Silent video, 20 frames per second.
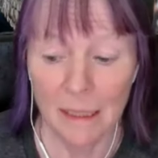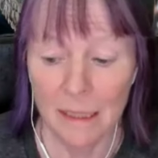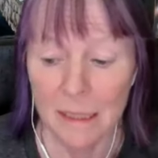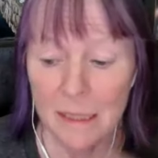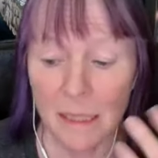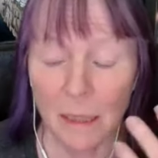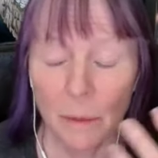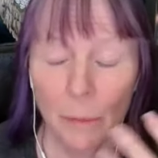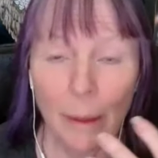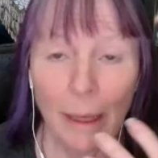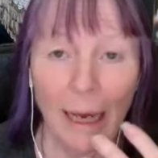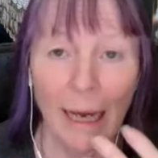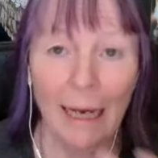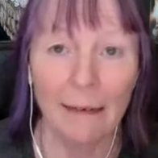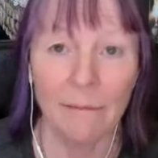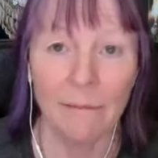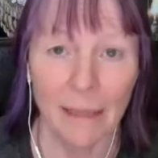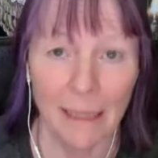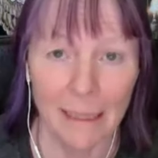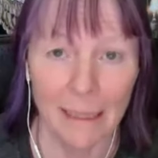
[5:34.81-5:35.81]
So we
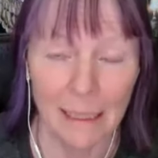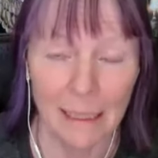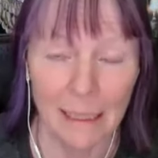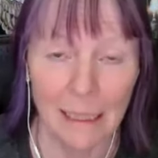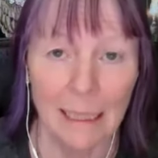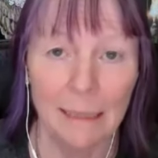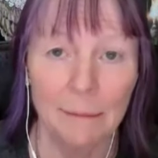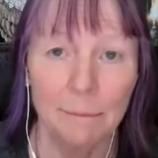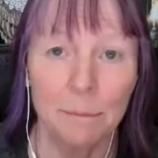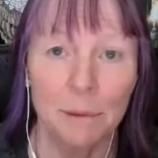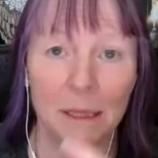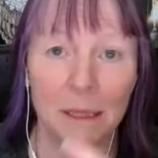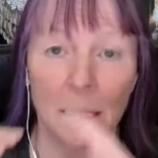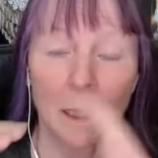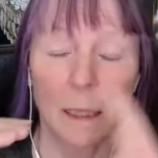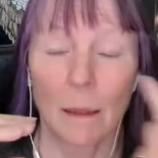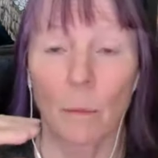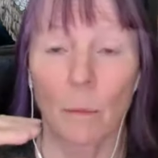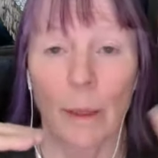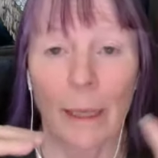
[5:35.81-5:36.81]
have the eclipse,
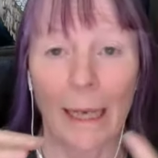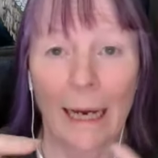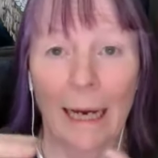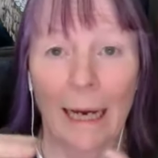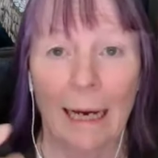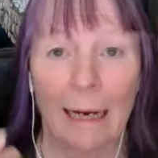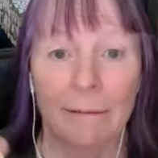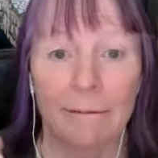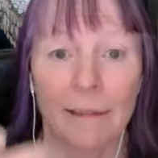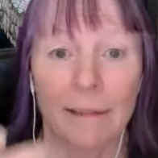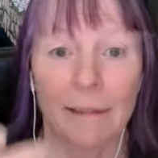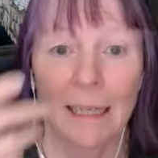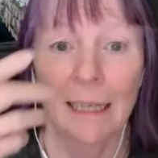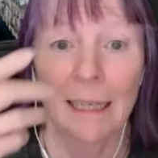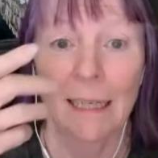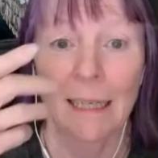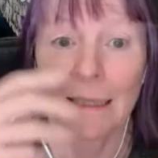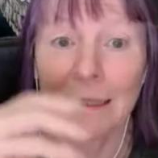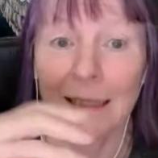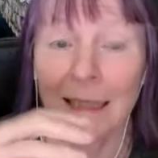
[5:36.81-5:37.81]
we have
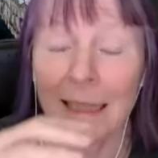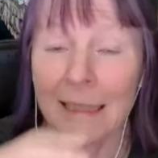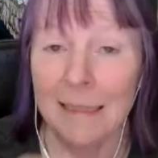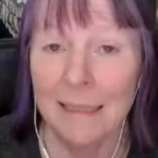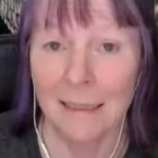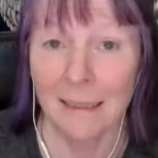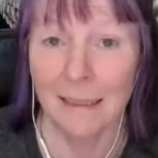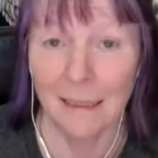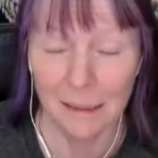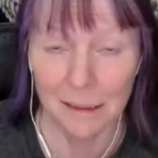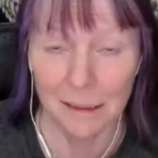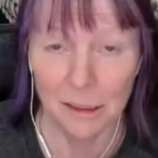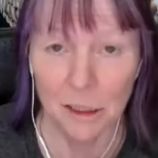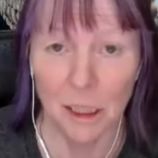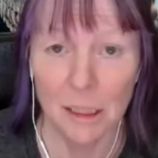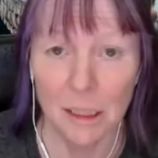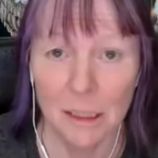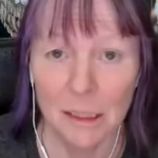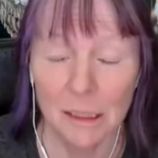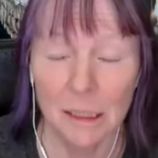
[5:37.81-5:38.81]
this
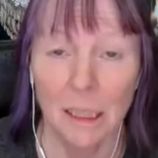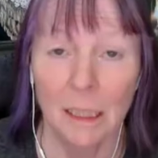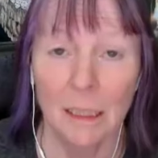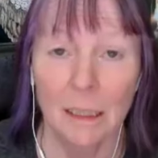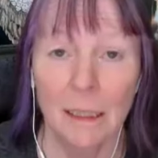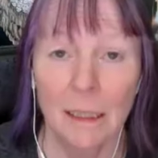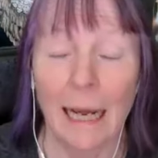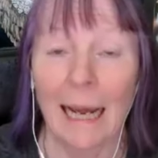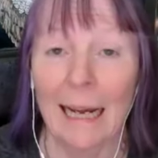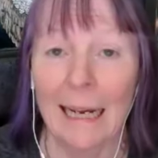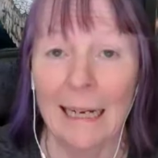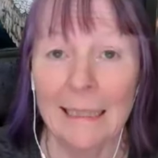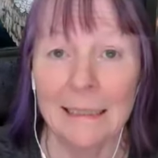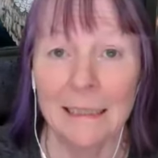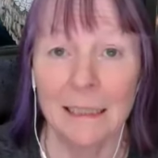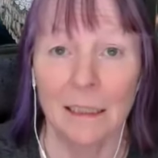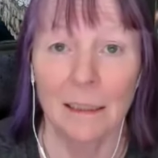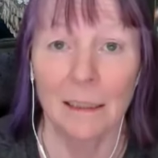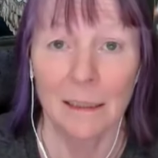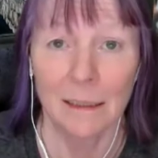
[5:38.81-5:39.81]
conjunction
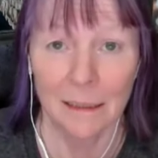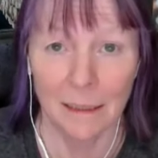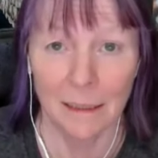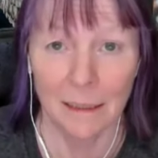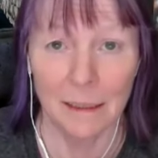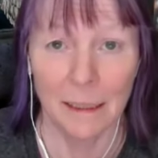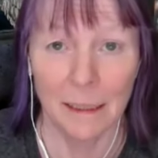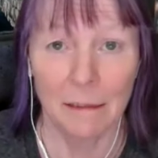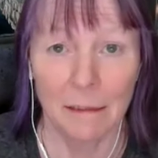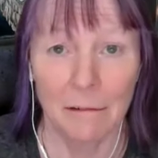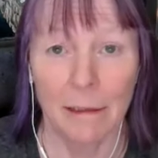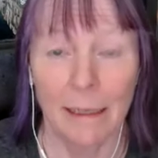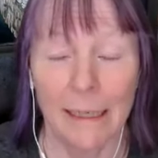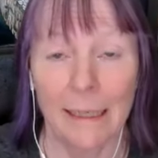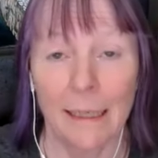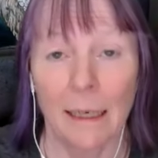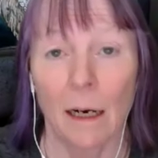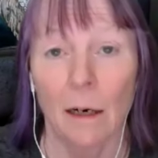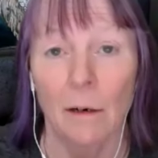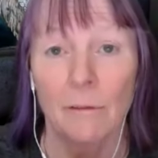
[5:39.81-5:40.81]
at the
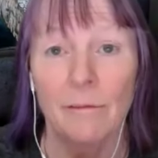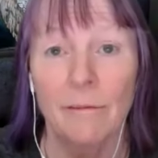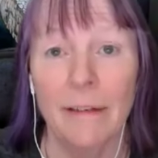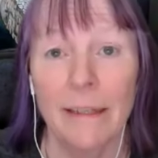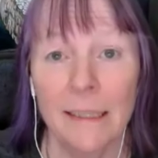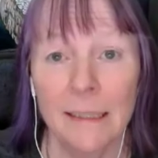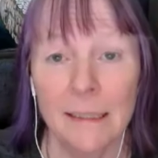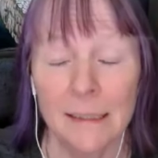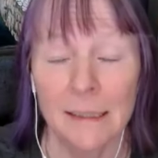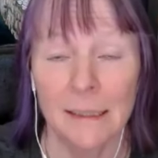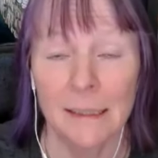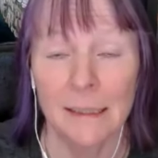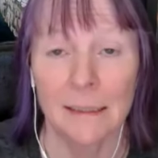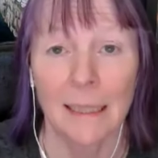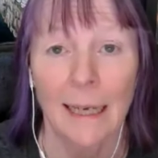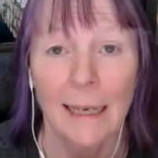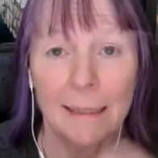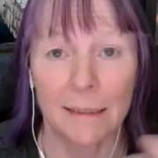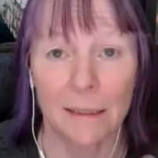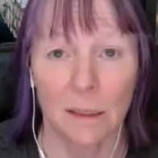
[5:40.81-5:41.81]
degree of Venus's
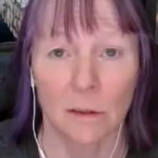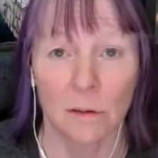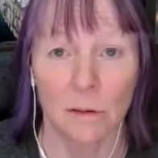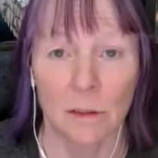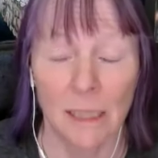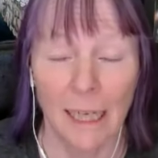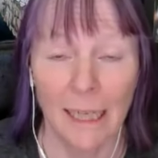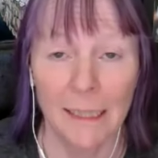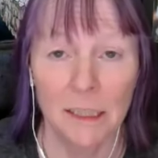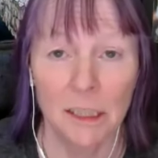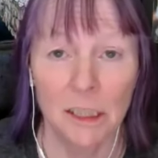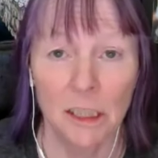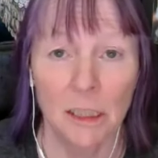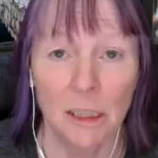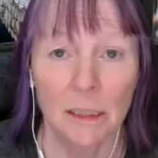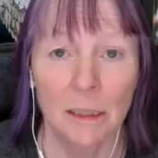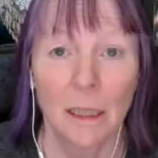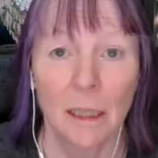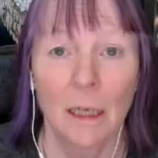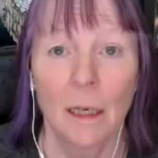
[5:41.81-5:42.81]

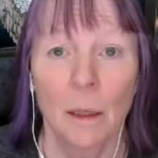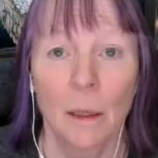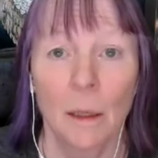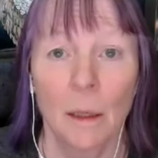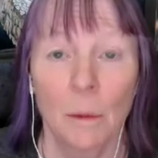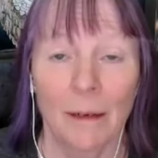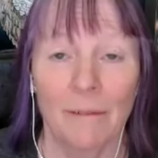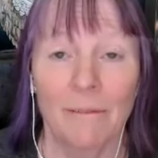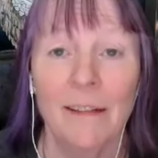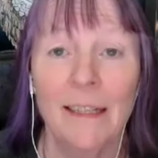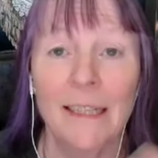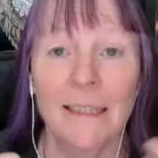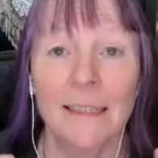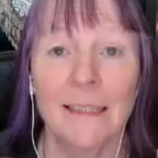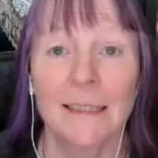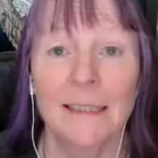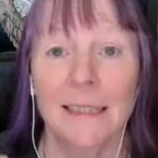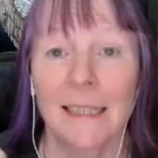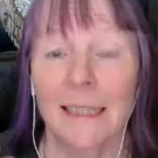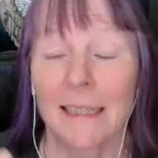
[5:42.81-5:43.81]
exaltation, where
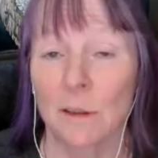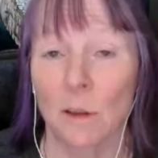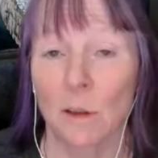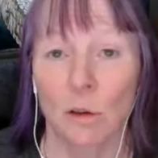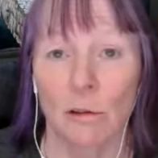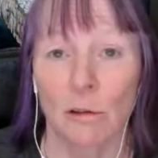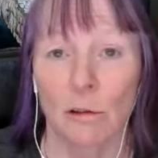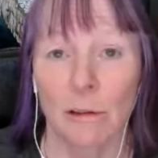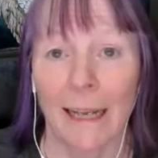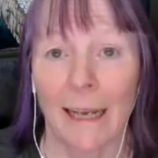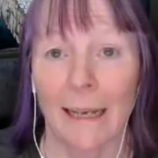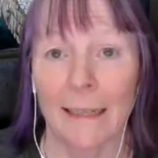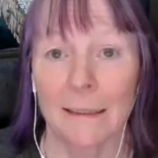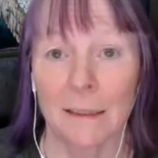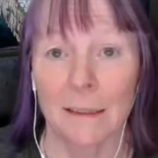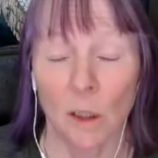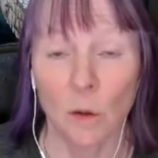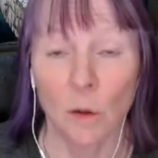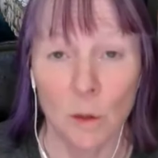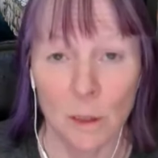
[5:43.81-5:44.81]
Venus is already
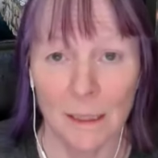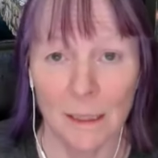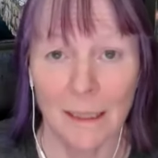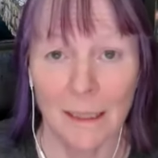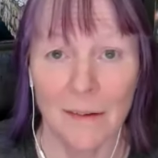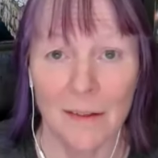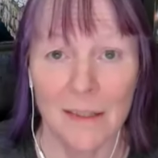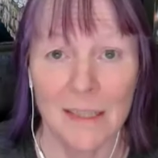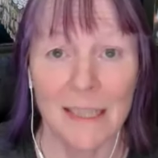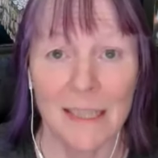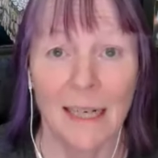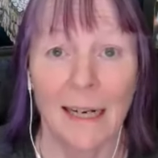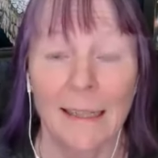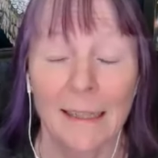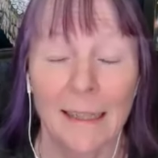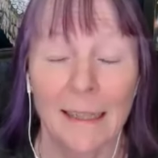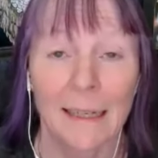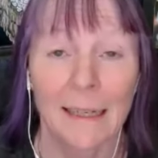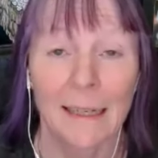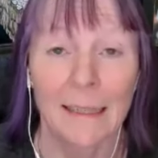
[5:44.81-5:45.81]
exalted in the
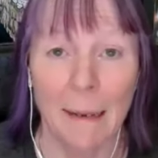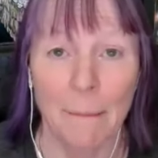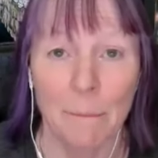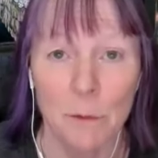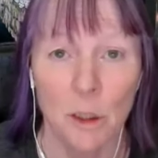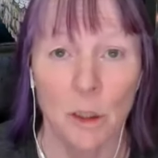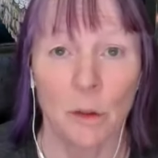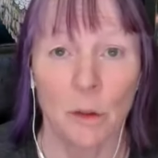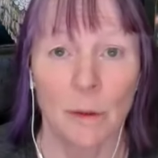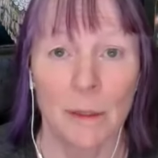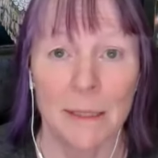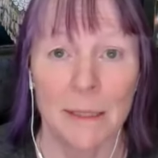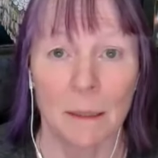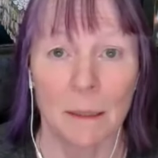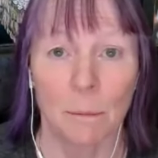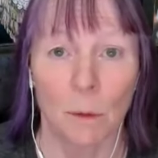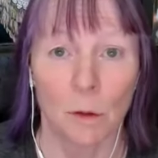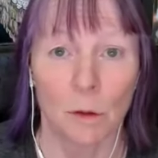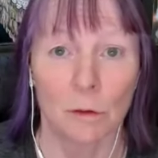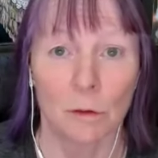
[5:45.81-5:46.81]
sign and Neptune is
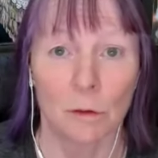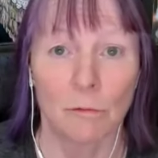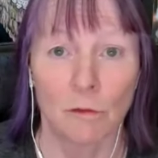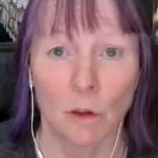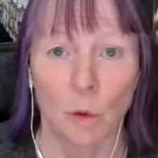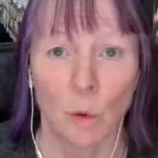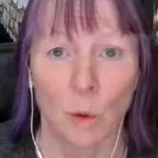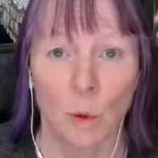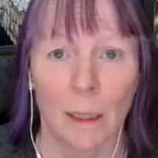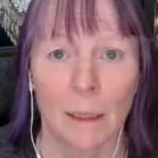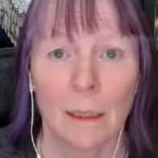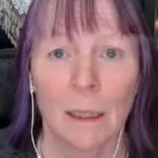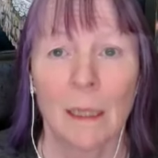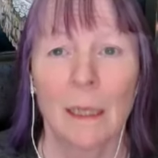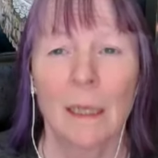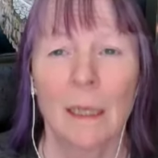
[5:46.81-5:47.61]
the modern ruler.